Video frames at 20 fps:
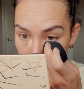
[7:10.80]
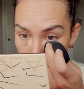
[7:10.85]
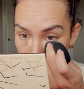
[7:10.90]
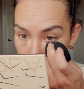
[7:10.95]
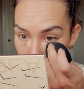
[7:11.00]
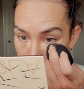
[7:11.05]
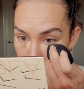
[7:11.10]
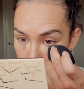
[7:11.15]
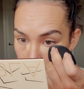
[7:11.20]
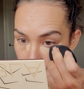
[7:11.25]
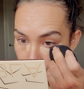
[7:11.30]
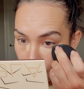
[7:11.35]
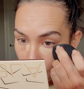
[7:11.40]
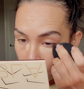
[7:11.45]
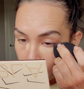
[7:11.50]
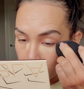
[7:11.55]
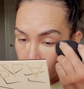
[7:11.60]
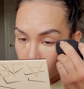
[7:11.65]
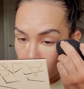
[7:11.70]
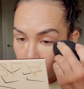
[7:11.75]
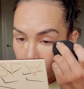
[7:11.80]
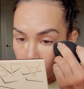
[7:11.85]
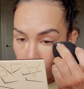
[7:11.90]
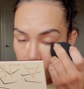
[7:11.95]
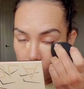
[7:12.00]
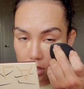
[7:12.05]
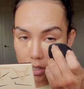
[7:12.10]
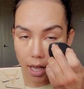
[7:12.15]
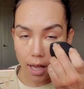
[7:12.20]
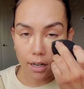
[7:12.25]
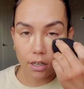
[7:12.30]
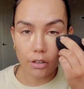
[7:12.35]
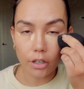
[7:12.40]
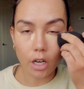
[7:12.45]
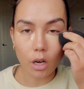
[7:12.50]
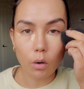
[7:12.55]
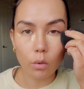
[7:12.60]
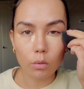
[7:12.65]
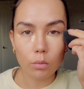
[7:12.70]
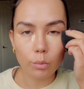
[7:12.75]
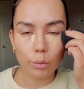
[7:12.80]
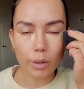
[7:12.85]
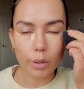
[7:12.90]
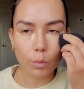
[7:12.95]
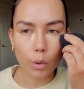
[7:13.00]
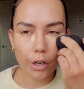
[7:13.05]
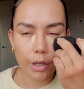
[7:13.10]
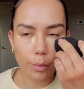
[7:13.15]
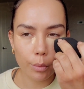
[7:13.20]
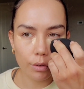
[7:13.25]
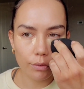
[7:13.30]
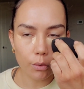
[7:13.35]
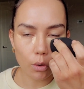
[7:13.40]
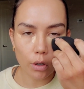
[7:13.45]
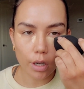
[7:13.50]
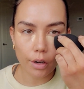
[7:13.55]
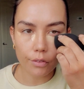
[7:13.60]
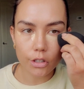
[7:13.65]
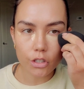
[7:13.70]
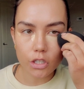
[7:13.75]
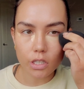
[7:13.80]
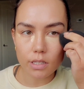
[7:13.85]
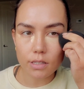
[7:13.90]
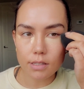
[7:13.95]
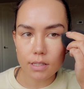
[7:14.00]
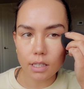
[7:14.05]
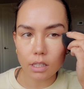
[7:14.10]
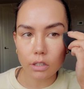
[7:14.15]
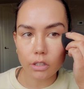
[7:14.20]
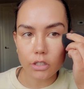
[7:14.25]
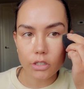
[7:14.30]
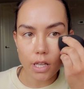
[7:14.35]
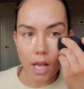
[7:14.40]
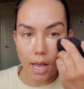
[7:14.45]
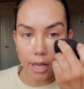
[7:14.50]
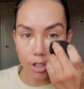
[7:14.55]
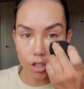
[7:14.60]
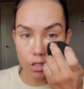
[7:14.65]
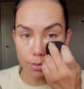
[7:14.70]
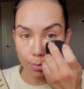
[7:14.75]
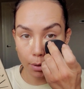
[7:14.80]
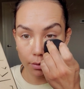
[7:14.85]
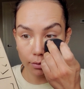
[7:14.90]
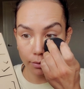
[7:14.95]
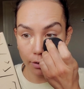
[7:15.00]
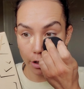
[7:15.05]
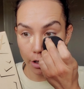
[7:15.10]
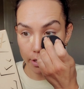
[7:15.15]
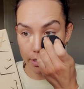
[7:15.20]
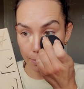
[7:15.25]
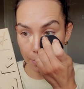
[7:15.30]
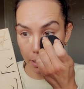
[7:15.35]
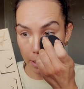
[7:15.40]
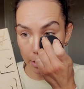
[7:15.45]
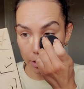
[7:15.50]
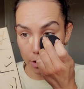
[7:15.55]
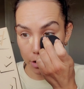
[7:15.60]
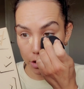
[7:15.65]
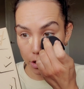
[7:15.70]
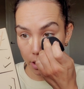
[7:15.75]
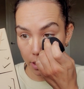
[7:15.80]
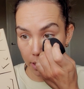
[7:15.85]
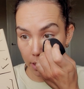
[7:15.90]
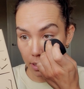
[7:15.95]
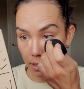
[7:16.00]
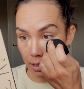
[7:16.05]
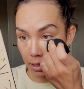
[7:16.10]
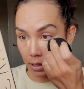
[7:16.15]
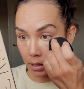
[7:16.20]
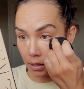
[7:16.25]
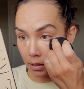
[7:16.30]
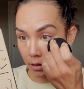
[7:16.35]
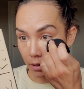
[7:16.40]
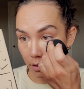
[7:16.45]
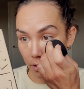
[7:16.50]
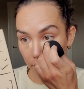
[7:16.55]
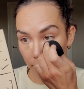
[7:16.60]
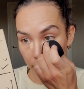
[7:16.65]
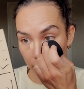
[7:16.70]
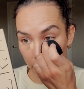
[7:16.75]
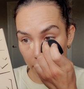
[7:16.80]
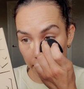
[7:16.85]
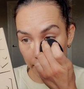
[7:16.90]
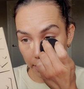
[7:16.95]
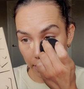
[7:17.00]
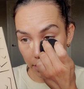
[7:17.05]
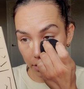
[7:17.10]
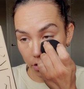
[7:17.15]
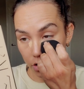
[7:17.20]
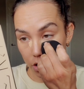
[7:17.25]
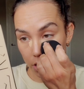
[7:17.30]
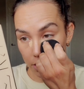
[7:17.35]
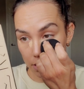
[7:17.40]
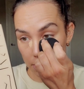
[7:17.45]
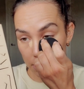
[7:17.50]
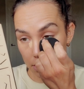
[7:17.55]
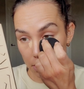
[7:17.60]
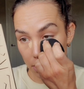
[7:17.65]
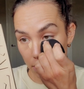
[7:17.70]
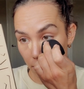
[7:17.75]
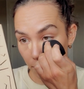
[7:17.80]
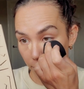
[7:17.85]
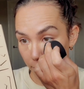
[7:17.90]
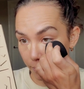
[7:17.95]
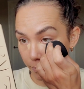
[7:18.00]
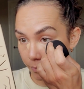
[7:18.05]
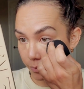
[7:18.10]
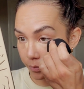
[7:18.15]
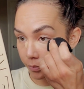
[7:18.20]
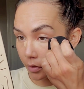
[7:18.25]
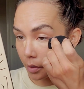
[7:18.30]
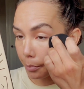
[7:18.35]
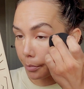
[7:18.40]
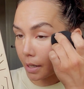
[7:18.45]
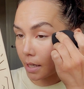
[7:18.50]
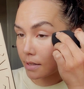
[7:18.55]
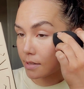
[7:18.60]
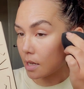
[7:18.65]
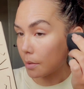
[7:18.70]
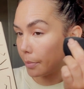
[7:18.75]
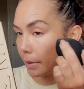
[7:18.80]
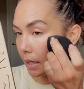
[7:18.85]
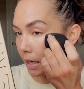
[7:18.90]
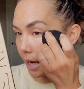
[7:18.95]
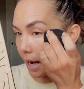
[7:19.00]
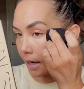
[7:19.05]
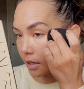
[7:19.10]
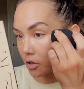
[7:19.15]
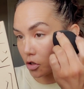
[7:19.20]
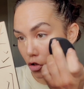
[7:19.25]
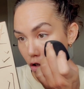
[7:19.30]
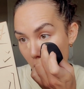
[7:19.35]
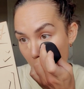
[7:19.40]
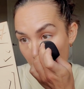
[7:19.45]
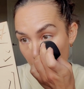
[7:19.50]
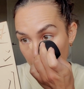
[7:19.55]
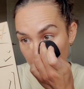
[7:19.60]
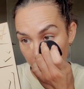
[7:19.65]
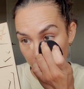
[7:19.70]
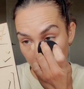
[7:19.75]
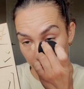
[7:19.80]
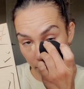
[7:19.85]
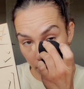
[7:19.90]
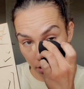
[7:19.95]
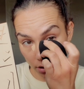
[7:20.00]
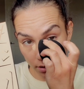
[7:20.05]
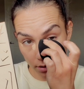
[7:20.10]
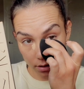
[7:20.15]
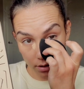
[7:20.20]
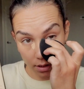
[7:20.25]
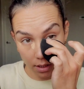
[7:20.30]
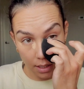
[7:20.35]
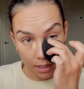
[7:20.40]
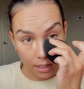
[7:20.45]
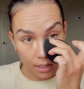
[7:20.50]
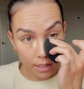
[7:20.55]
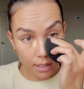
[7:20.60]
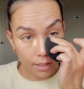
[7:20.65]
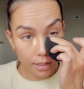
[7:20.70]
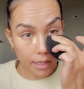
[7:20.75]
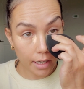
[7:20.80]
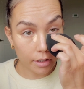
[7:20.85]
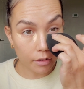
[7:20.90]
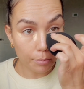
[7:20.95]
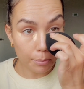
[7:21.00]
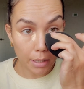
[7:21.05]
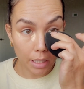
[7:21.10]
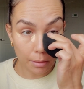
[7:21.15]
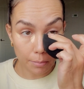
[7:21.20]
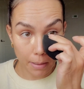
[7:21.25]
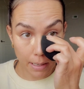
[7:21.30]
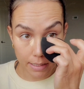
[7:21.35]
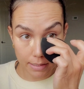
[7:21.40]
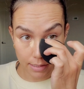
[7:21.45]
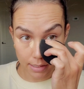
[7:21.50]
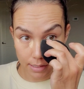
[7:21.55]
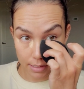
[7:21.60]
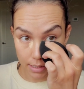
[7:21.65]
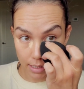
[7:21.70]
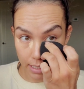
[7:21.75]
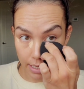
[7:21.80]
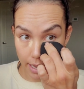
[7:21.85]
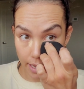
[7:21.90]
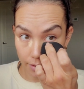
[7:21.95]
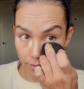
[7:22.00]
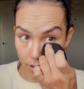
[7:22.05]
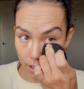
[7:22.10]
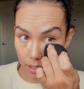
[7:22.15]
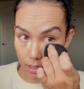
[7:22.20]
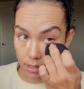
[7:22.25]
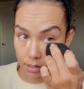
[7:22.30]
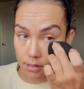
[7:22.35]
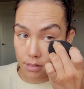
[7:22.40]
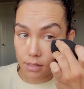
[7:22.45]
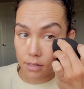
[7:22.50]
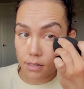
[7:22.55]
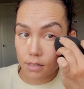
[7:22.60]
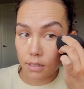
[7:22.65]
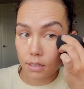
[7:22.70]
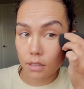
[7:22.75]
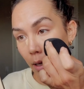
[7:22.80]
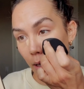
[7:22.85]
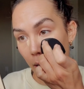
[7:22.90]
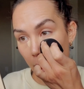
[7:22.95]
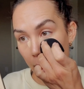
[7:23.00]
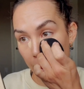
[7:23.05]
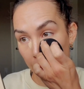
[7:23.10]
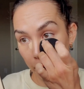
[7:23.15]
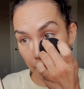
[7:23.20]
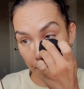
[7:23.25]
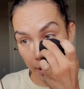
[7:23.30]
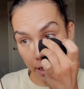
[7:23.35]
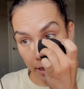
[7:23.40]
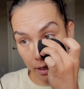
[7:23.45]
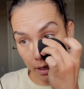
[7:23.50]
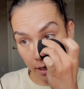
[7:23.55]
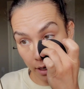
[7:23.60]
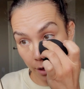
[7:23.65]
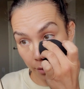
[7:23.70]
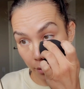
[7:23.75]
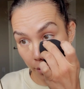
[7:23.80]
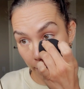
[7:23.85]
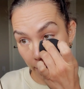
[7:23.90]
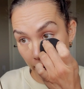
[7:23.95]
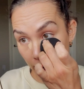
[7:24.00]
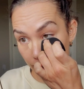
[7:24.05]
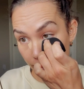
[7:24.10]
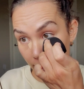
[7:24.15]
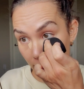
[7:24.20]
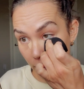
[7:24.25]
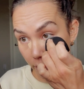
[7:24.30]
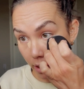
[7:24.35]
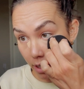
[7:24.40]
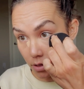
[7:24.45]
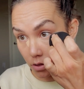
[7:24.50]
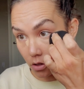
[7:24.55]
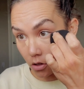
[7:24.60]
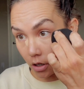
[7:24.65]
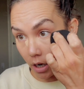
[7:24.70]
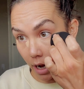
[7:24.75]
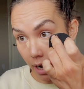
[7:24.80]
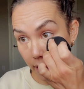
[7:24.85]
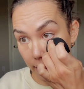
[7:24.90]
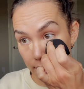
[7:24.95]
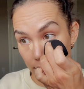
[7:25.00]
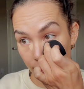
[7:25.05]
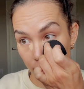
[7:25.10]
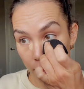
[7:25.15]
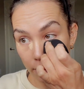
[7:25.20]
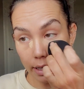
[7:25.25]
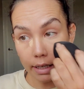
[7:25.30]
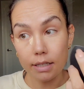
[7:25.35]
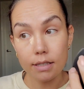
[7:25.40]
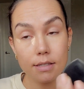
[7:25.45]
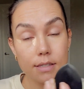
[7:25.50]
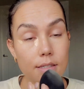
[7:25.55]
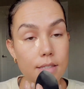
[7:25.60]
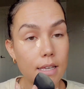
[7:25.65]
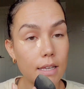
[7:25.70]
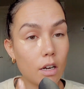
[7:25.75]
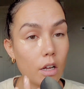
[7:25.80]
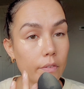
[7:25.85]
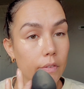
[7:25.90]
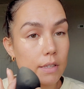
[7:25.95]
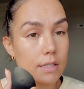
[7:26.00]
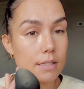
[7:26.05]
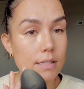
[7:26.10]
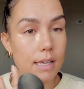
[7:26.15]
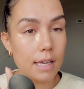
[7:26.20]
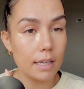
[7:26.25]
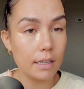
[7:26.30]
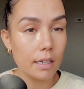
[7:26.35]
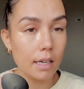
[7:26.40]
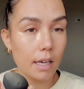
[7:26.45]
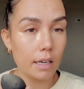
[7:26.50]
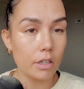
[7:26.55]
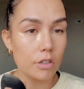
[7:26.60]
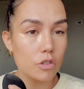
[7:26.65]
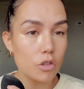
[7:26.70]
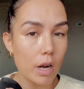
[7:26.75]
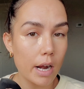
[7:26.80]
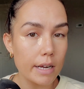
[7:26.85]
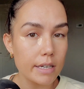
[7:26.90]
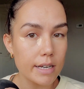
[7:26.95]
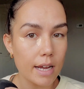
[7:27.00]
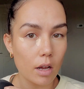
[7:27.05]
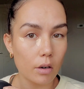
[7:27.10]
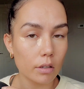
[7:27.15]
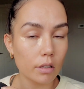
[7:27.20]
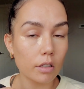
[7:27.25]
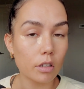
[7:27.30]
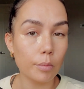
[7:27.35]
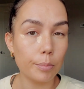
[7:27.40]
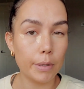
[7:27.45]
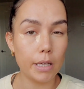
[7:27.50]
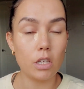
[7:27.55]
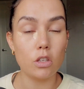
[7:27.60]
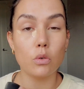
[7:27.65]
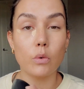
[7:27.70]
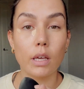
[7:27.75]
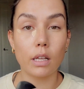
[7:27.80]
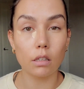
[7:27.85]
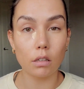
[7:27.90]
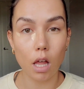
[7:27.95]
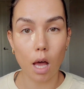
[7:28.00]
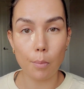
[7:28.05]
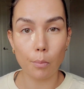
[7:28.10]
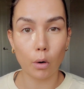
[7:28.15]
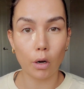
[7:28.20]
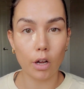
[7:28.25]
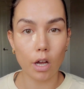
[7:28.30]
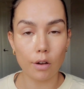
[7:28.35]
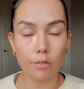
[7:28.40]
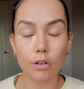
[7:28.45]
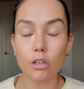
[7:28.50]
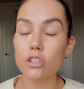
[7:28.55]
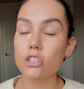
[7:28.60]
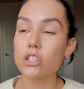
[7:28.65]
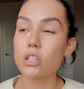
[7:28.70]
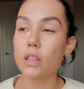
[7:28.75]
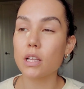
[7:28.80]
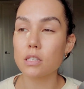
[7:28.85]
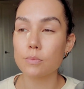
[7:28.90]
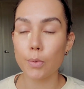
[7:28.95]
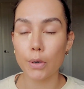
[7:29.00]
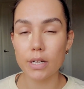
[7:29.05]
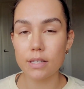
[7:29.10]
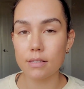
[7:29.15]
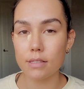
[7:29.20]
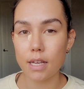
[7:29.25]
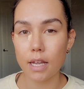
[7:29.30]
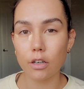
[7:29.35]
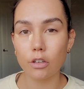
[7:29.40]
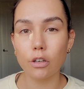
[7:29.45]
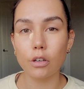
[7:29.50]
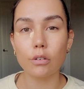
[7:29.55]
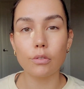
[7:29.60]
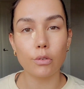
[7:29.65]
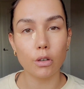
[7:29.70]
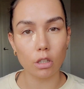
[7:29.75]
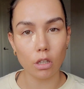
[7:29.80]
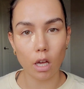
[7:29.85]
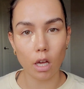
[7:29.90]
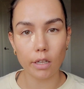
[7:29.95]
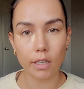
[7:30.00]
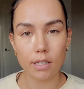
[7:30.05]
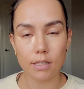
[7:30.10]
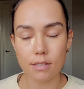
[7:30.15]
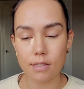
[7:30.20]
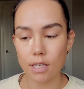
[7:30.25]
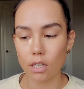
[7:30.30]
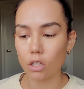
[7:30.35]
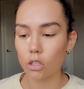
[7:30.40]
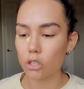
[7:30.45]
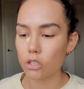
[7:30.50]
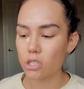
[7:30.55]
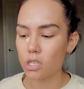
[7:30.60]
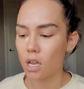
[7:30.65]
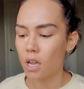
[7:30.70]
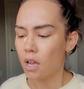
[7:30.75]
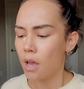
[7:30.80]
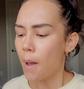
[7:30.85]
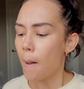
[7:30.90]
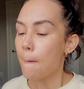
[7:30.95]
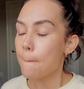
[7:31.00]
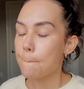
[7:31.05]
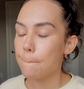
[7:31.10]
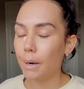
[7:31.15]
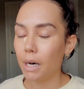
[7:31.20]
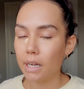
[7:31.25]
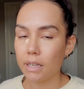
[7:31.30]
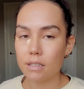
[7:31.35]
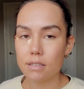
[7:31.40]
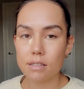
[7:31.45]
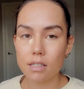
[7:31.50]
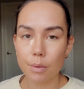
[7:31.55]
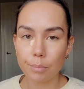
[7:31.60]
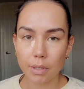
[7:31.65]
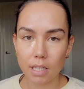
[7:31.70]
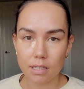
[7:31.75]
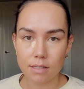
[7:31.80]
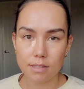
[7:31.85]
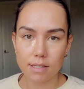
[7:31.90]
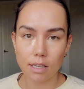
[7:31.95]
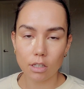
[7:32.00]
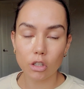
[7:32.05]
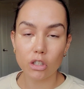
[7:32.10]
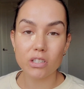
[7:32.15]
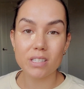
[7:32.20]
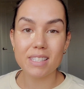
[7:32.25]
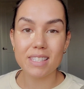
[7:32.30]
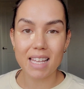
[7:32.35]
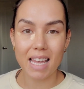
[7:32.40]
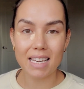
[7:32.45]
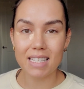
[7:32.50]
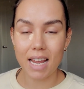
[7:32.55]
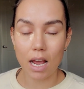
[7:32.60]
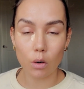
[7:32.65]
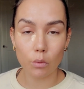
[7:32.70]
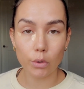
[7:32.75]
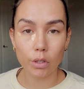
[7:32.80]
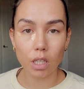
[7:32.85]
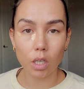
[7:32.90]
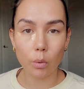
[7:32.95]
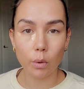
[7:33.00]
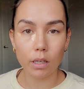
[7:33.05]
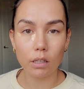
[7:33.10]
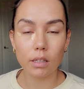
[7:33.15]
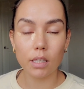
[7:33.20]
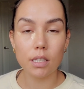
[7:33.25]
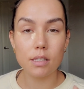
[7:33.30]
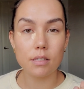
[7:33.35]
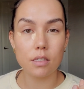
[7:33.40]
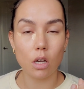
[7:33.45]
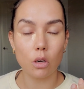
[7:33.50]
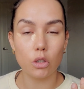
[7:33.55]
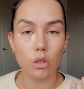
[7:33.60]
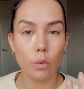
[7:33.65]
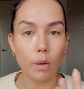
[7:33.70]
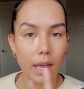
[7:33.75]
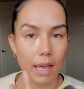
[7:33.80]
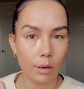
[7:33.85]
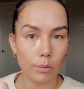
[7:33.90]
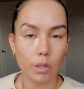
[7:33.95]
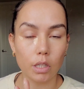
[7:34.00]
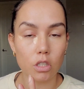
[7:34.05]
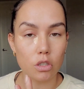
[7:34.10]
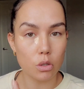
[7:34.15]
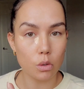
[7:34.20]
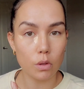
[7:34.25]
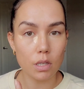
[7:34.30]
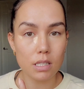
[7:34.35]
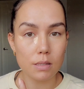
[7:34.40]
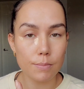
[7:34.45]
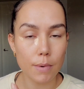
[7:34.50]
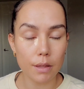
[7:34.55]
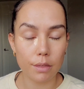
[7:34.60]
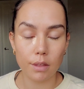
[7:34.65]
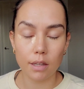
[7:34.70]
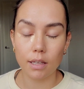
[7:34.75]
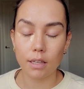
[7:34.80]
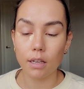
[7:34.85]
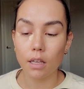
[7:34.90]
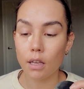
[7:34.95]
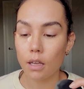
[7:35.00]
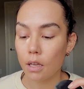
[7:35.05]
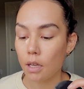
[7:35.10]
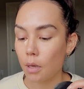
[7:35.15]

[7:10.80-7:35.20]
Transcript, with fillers: The sponge, I don't know, when working with full coverage concealers, I just prefer a sponge. I like it just picks up any extra, never kind of minimizes the heaviness. Um, and another thing I found yesterday is if you let it sit on the skin, kind of dry down a little bit, you get a lot more coverage. That's pretty standard for a lot of concealers, but some concealers set down really quickly, so you can't really do this method.